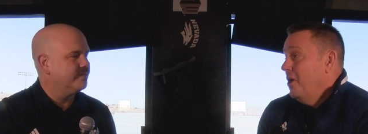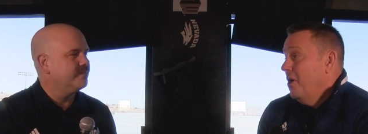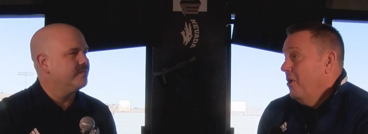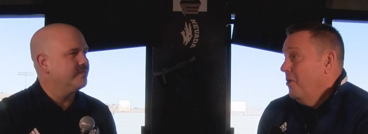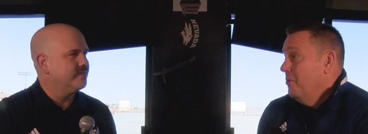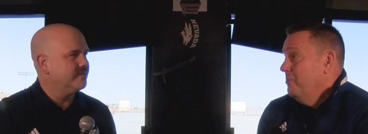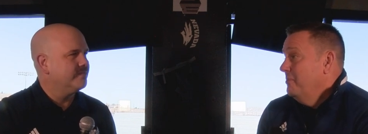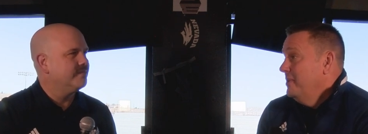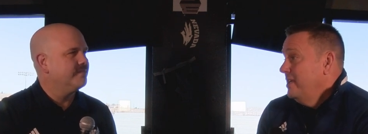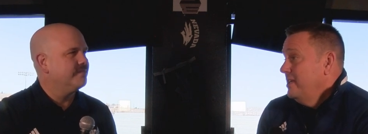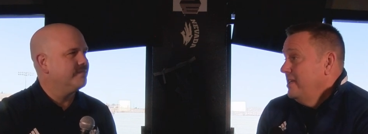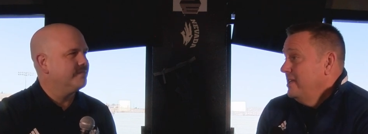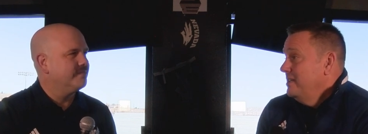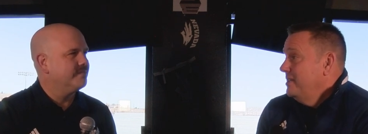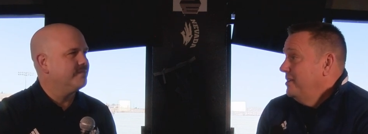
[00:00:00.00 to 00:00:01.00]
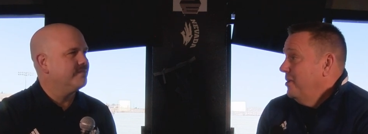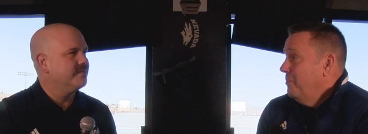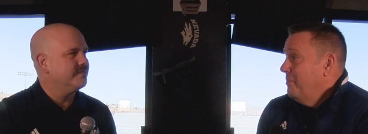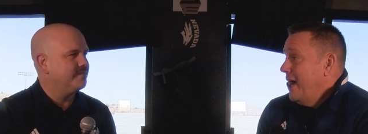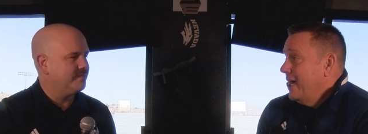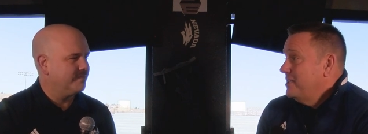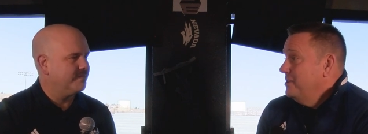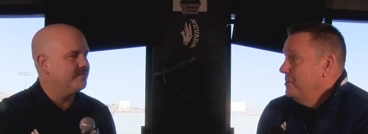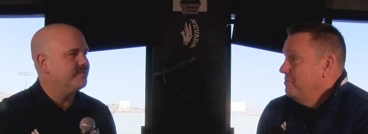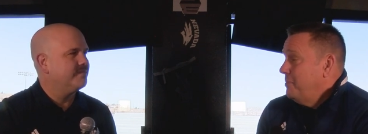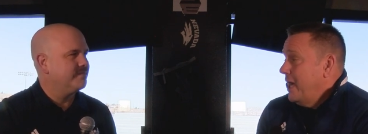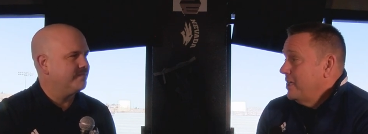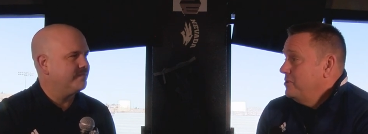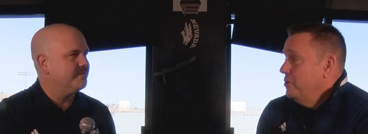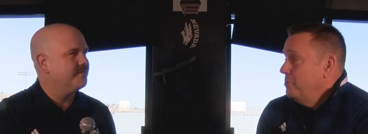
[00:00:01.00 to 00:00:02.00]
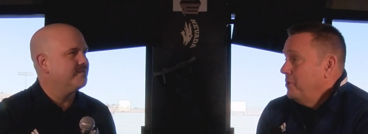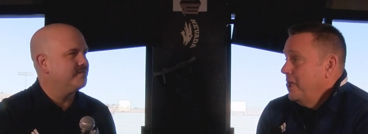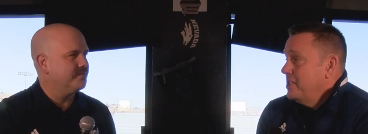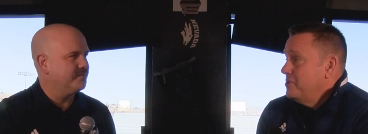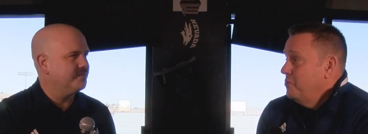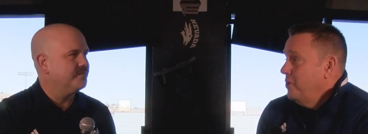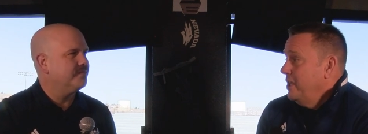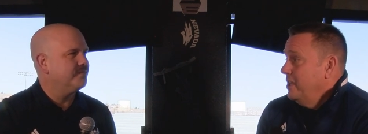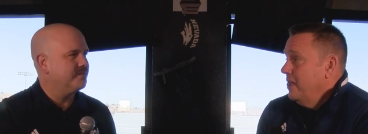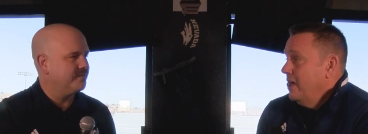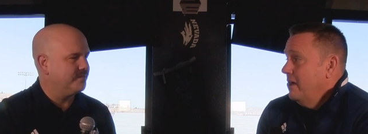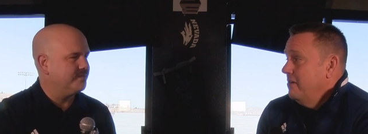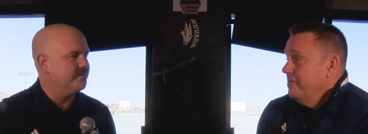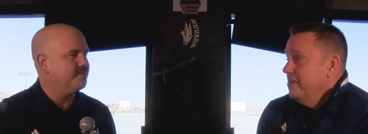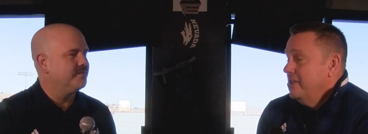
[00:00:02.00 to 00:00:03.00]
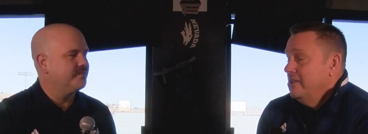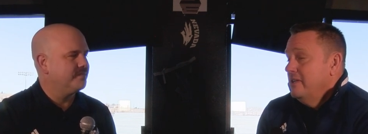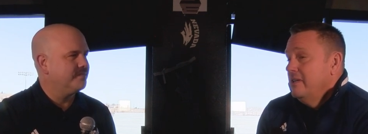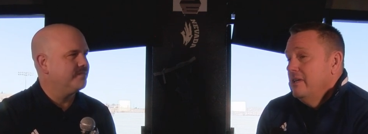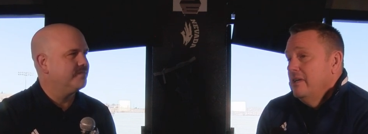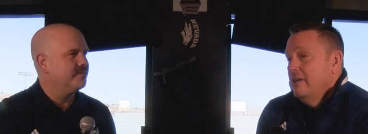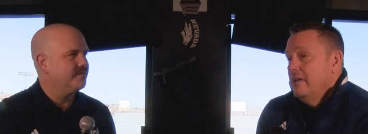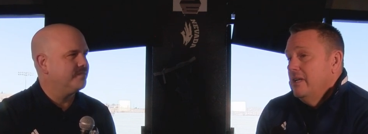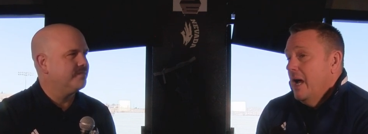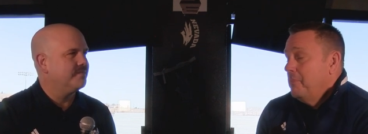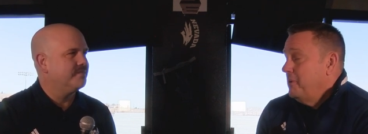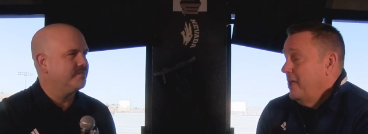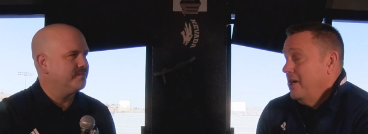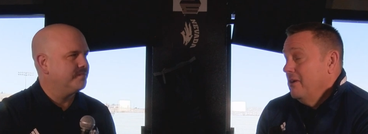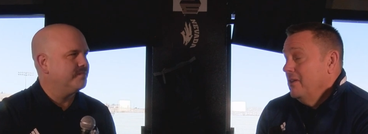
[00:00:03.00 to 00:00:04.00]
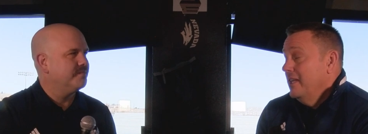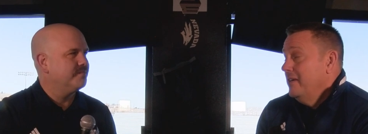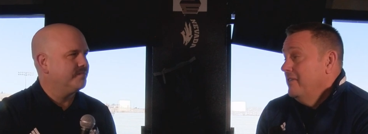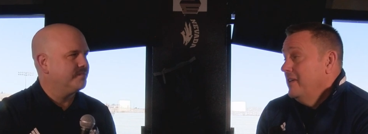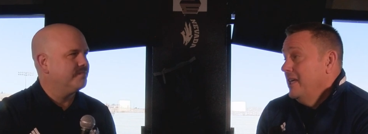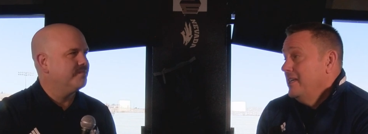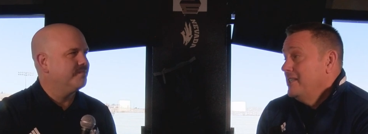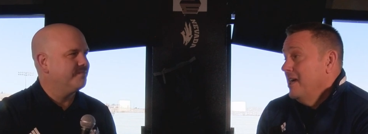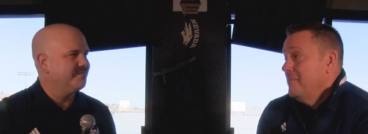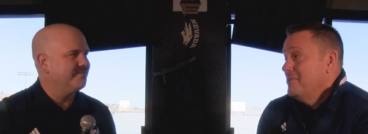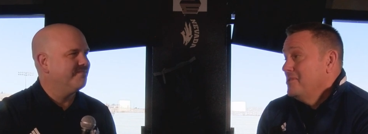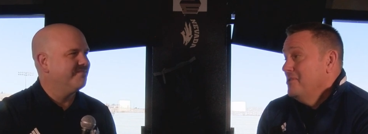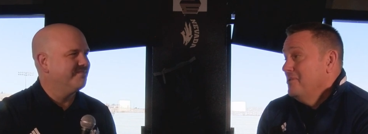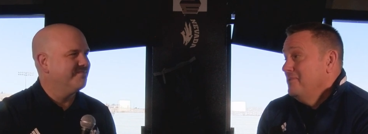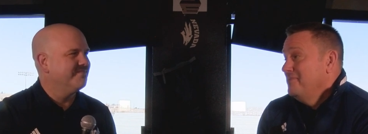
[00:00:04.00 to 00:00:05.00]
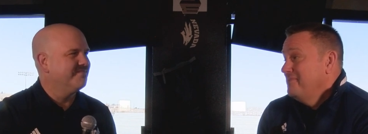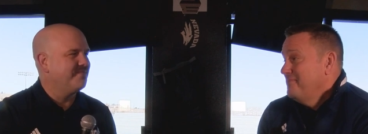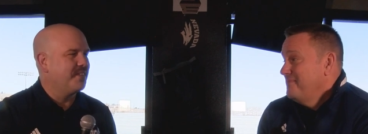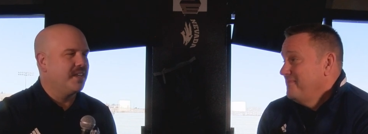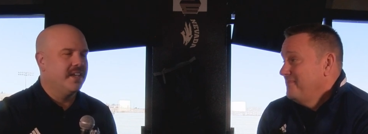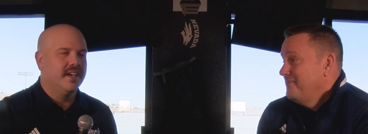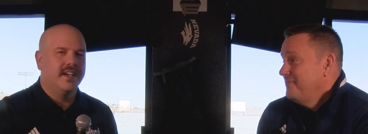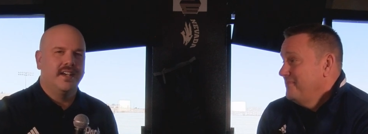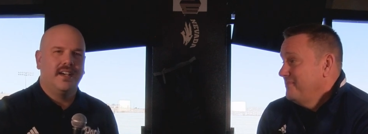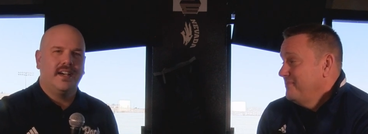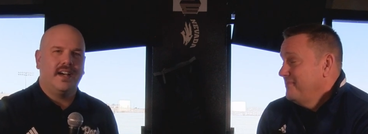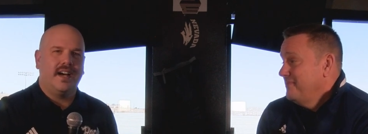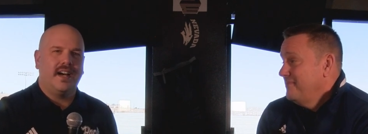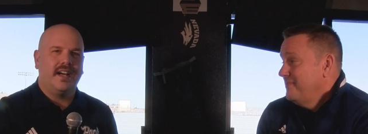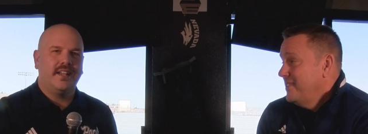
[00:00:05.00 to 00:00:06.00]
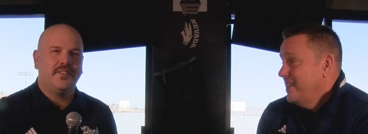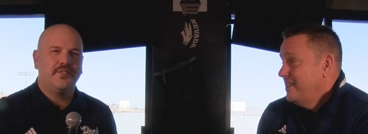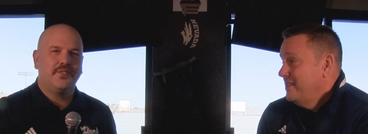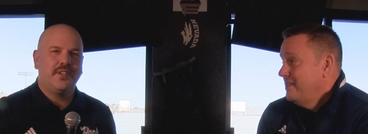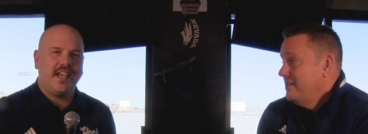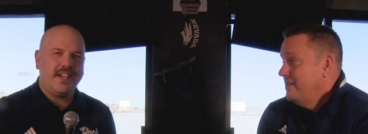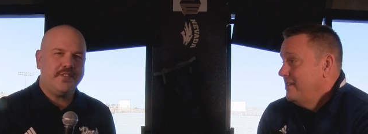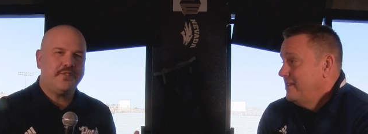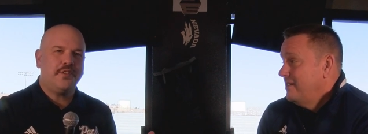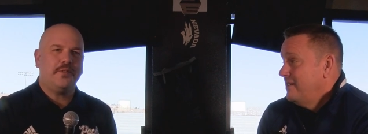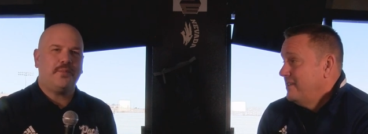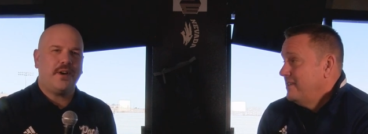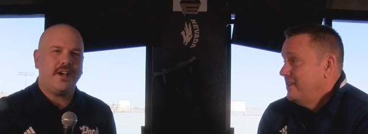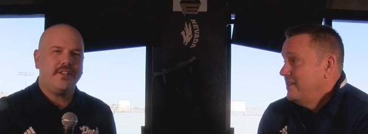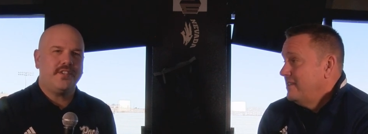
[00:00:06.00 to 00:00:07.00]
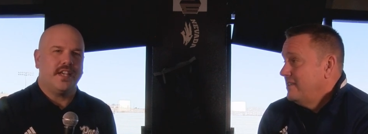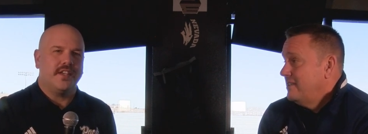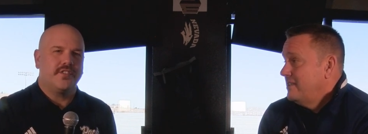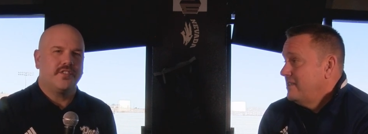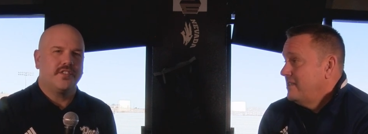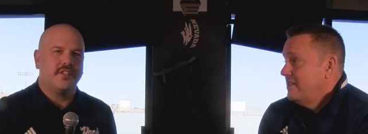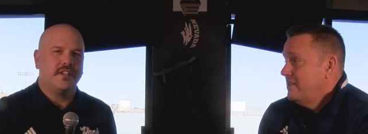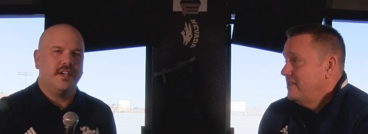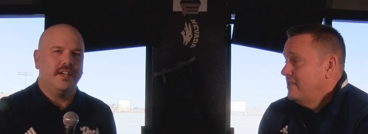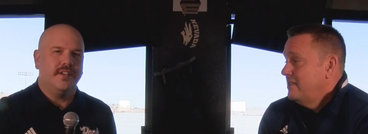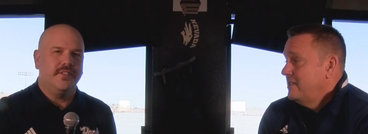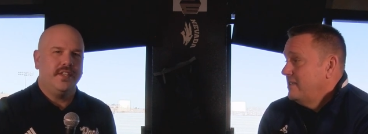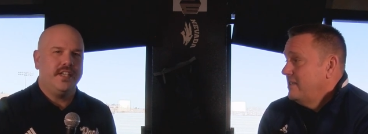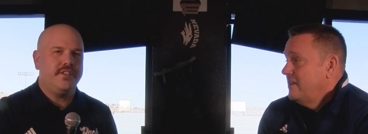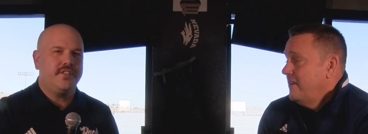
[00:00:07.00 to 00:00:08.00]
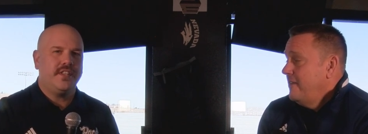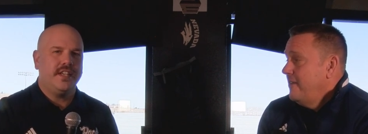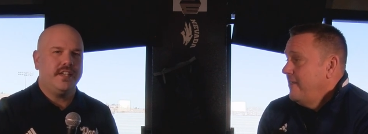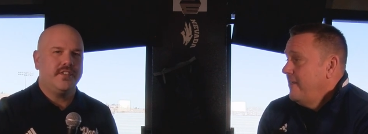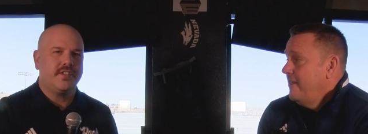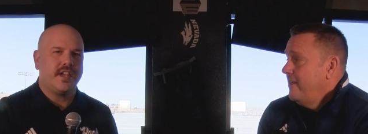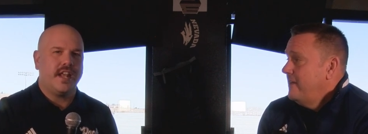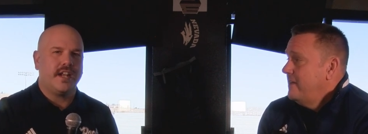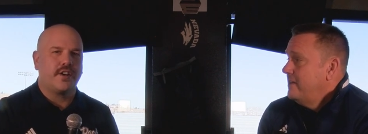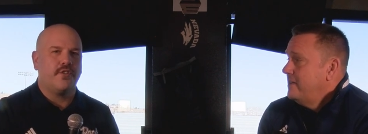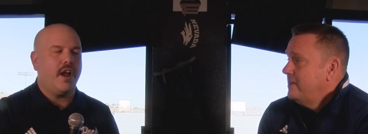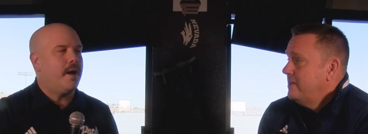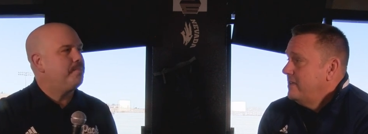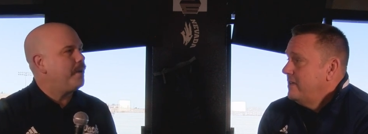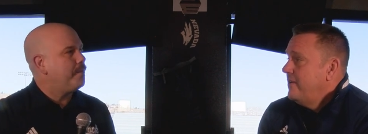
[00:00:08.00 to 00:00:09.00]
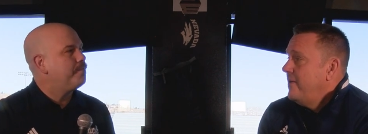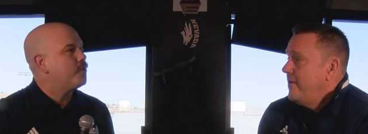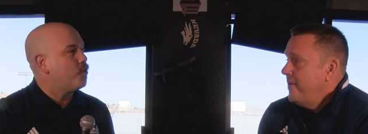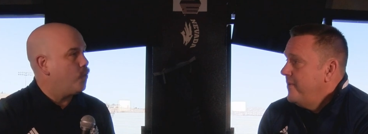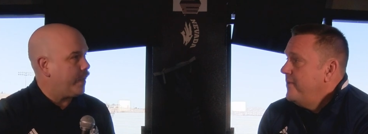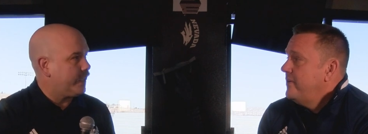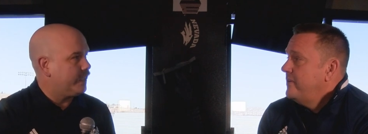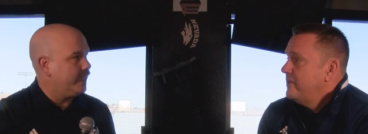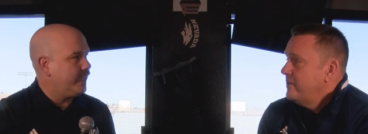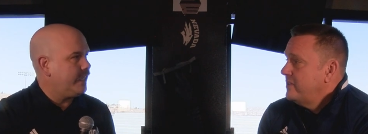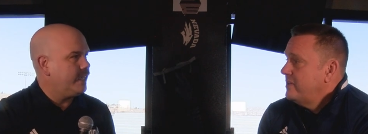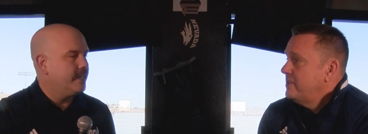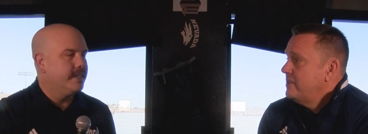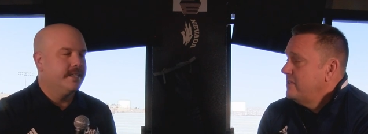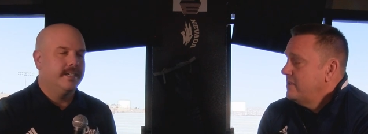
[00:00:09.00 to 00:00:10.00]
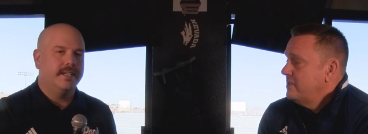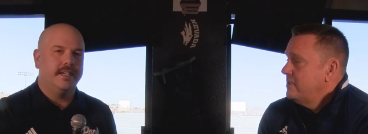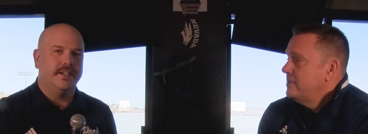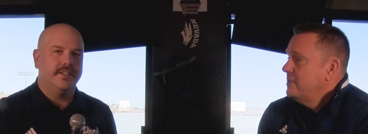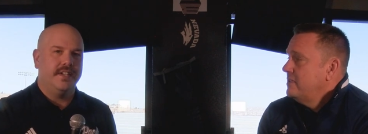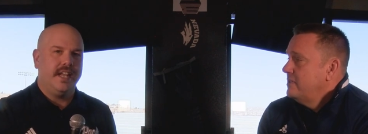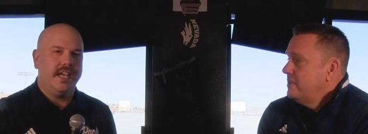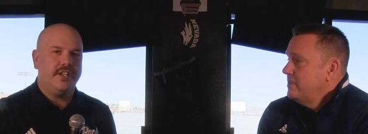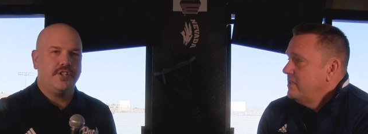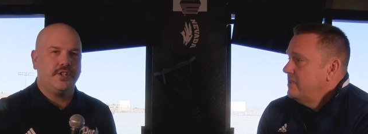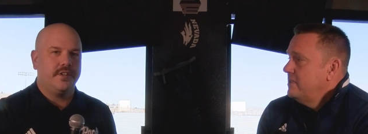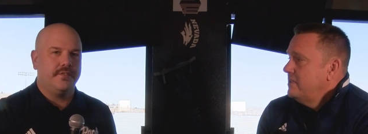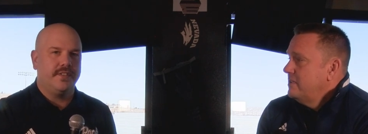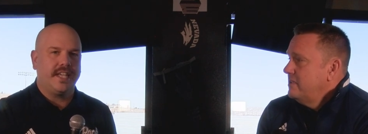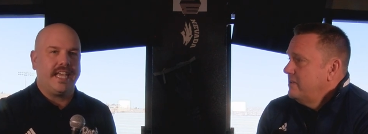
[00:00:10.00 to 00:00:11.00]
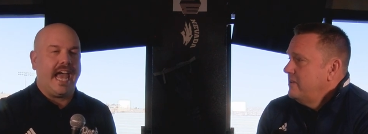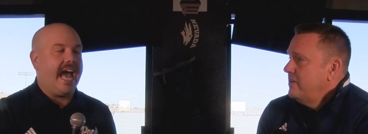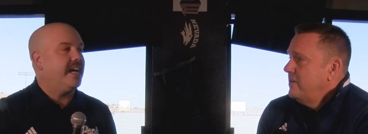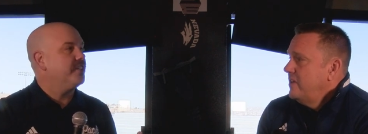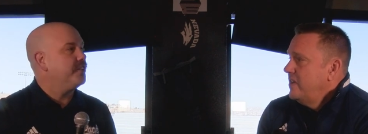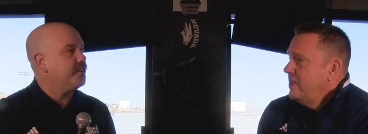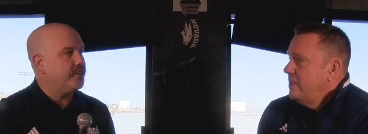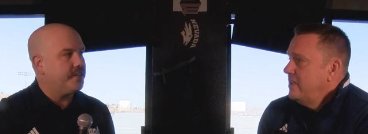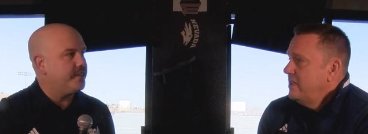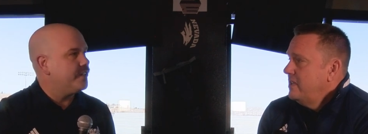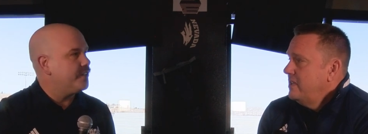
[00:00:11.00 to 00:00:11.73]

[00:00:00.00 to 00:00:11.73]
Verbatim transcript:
Speaker 1: home, you know, back to back to a place that we love and not planning on leaving anytime soon.
Speaker 2: Uh, take us through the process. Uh, these things kind of crop up quickly. Uh, the nature of the calendar